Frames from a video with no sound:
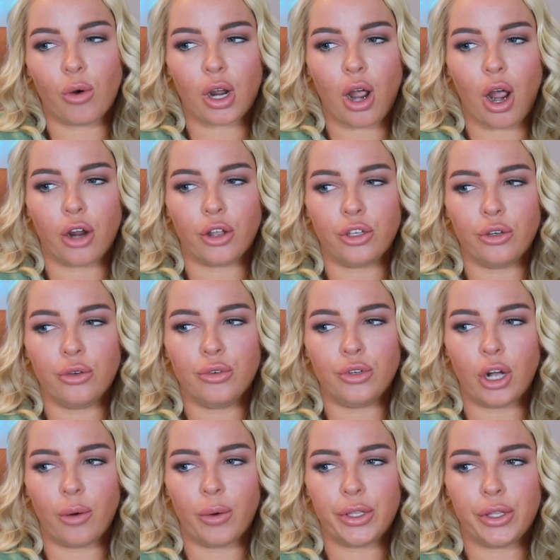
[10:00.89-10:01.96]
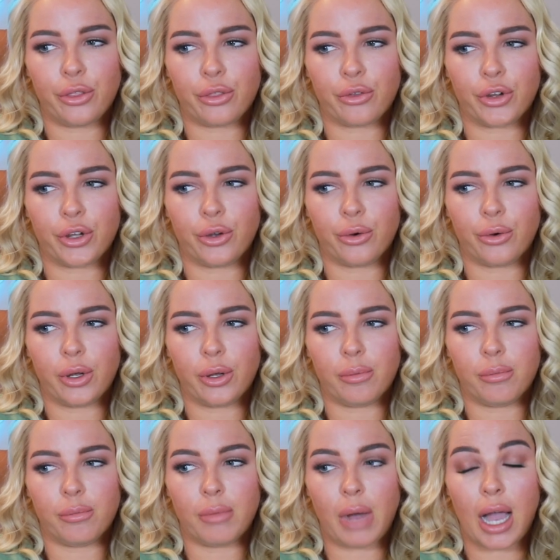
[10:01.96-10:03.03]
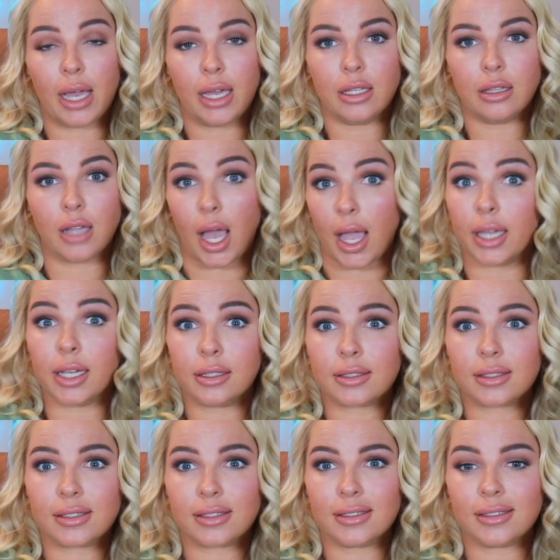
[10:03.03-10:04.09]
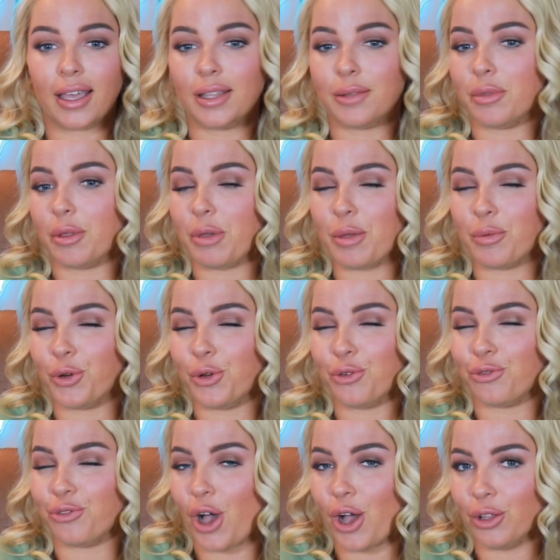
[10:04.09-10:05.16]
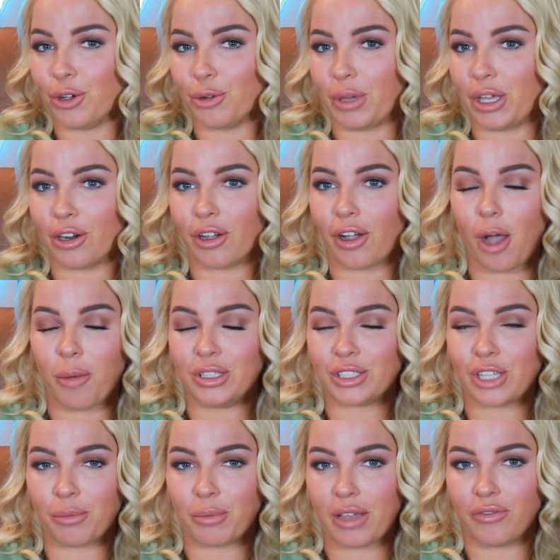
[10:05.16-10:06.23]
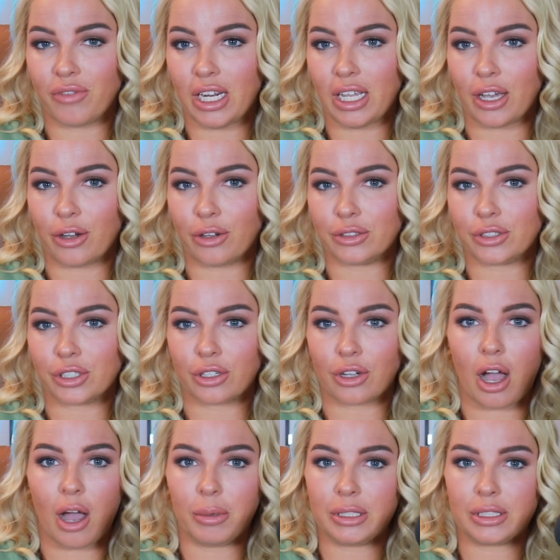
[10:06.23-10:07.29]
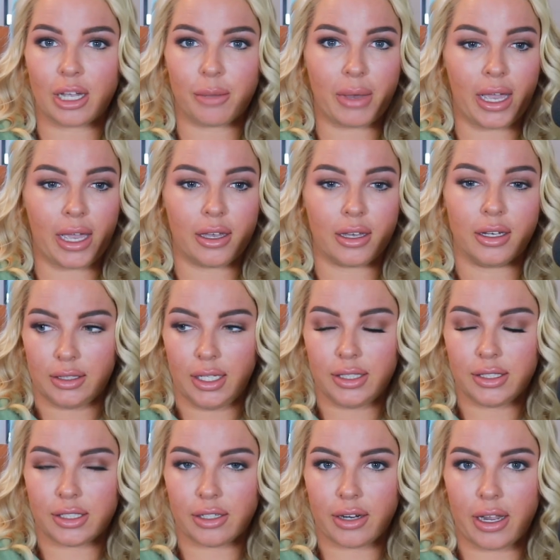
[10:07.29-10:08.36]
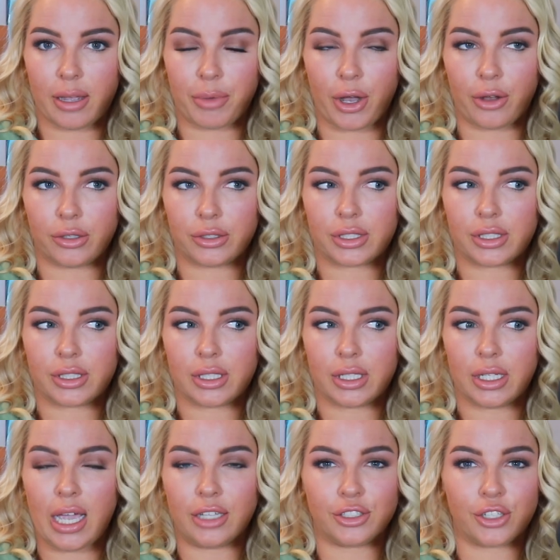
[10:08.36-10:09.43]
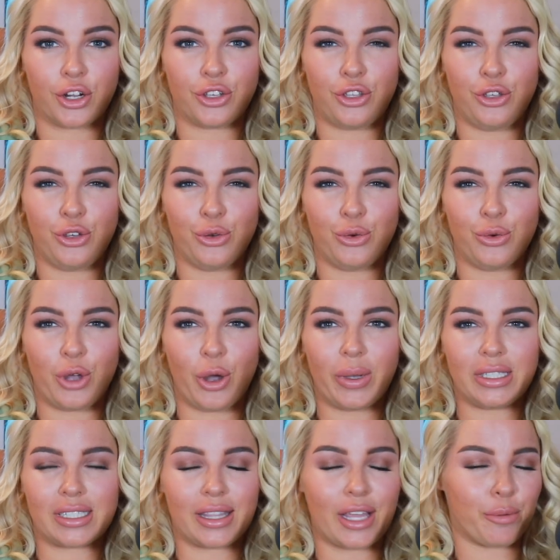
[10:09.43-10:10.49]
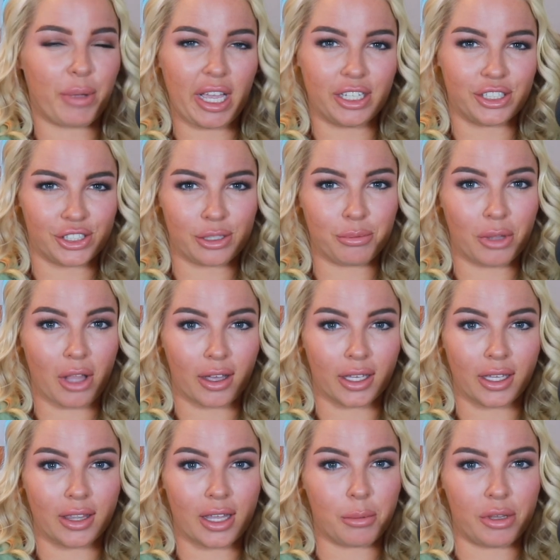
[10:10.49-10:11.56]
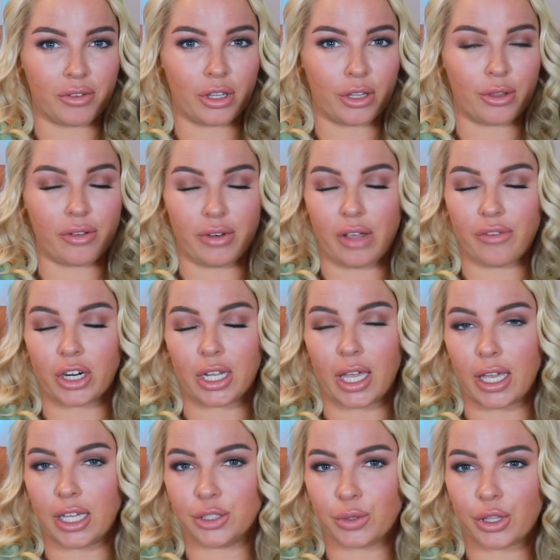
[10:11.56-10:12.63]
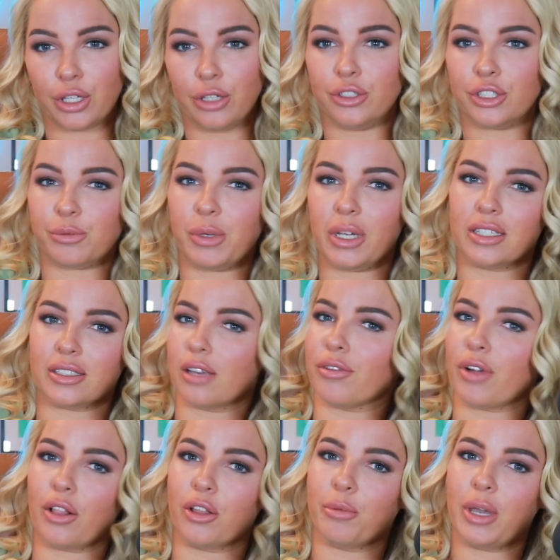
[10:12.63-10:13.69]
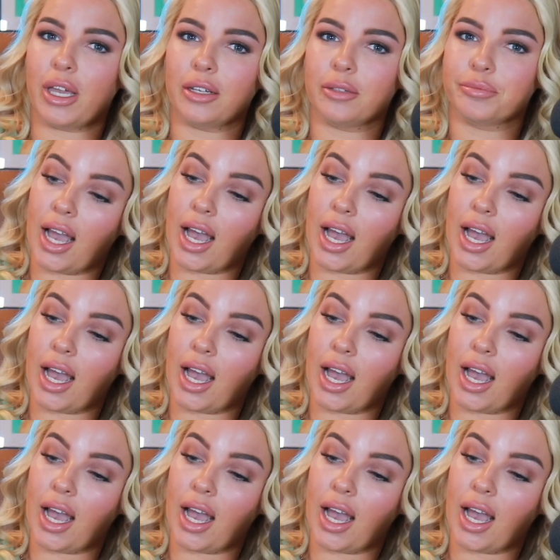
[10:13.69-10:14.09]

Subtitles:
Or are you going through my likes and the people who follow me or comment on my videos or comment on my Instagram posts? And are you going to their pages and blocking them even though they've never engaged with you just because they follow me?